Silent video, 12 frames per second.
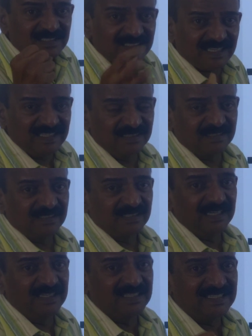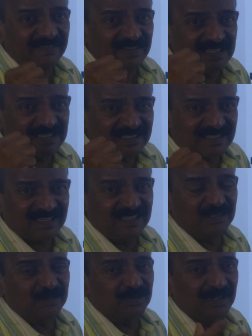strength, and it is giving
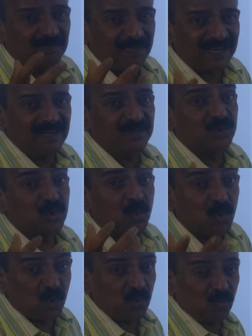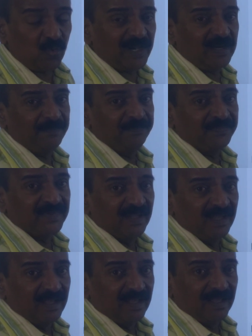strength to the plant to grow well,
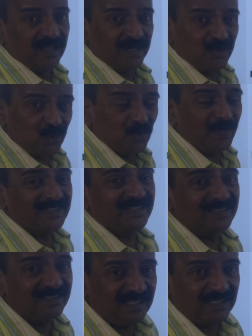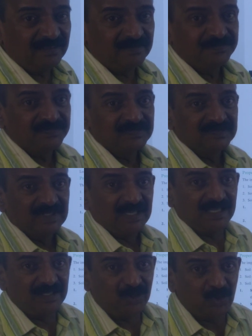and humus is there,
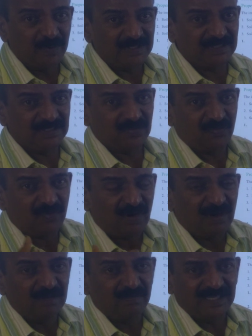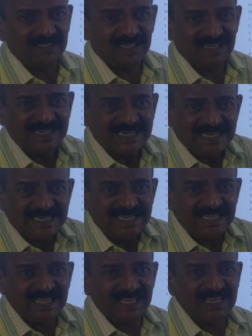and the humus is formed by the
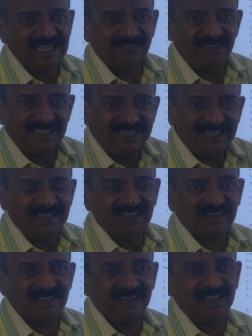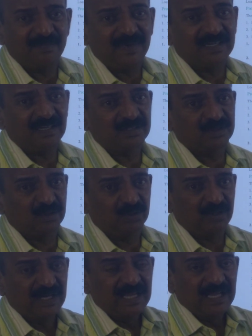decaying of the dead organic matter,
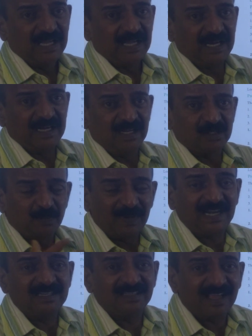so and also plants